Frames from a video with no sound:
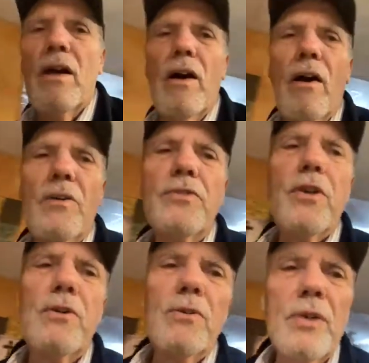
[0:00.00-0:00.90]

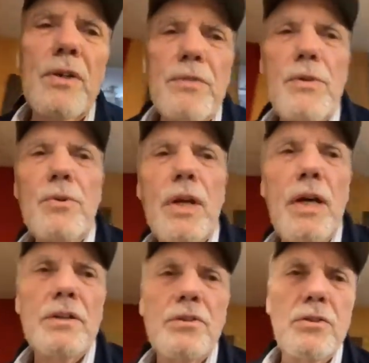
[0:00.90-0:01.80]
also, if you would
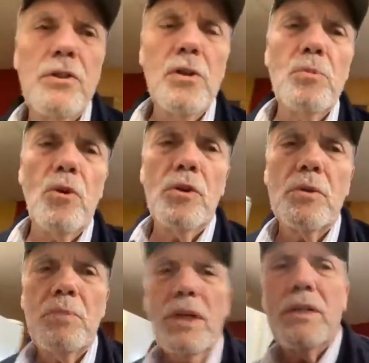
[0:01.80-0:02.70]
like to know more
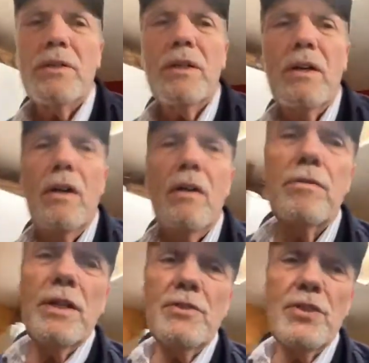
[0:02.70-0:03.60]
about
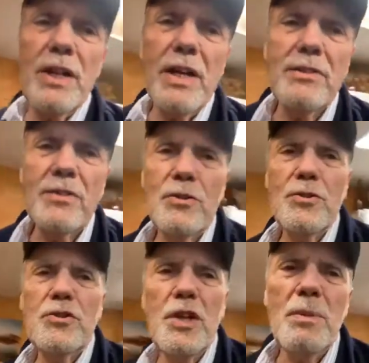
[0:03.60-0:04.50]
fleshing out
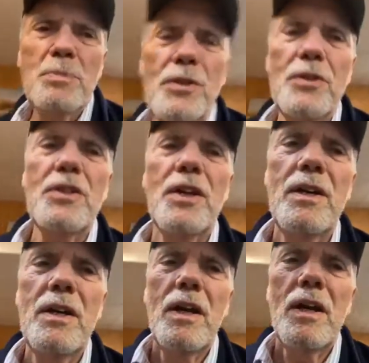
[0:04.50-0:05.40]
those chapters,
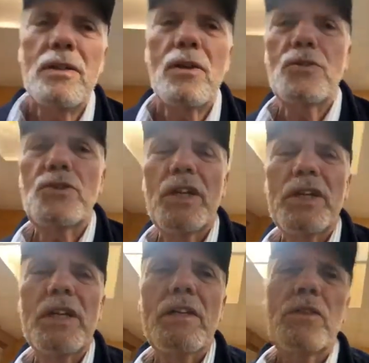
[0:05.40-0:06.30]
go check
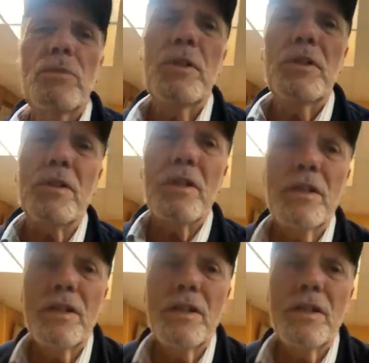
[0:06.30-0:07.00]
out the book,